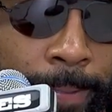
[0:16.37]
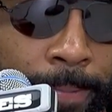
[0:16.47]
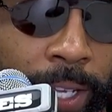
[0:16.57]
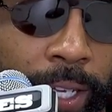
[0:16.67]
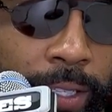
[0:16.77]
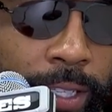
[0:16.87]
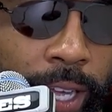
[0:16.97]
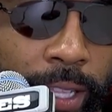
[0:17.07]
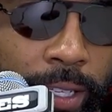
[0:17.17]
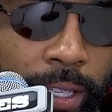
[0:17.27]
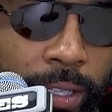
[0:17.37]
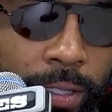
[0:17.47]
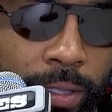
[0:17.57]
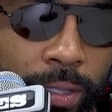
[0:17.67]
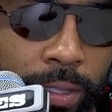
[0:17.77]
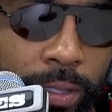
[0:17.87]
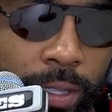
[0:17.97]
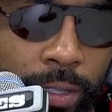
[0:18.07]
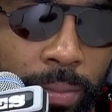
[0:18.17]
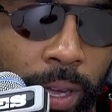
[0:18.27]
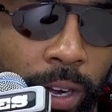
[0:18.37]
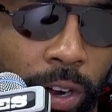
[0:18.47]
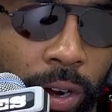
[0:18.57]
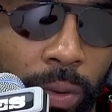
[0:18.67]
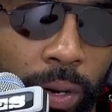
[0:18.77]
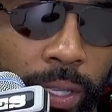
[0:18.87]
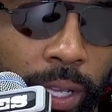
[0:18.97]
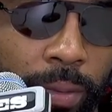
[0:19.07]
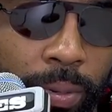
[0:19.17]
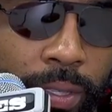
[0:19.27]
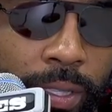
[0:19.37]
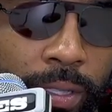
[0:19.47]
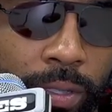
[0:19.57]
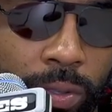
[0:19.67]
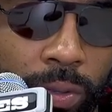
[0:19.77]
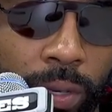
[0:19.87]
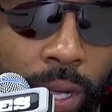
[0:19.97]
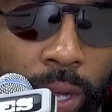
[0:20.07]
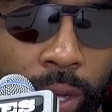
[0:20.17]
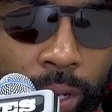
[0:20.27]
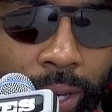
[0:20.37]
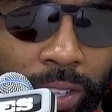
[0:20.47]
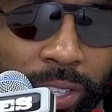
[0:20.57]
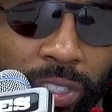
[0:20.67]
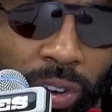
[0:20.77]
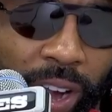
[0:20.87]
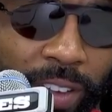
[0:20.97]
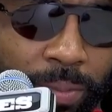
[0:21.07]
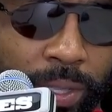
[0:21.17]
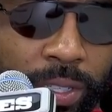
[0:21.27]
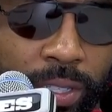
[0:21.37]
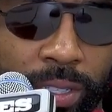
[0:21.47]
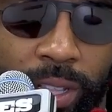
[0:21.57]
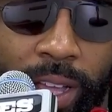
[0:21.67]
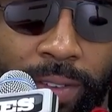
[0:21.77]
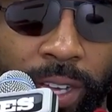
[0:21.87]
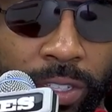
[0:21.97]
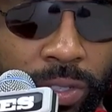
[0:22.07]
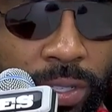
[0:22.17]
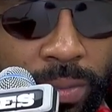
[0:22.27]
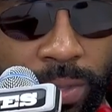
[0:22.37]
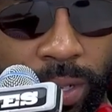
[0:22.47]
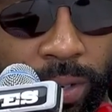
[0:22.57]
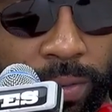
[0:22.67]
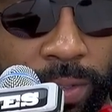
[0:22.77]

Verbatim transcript: take his talent and his, and his amount of hard work that he puts into not only his craft, but just his life, how he treats himself.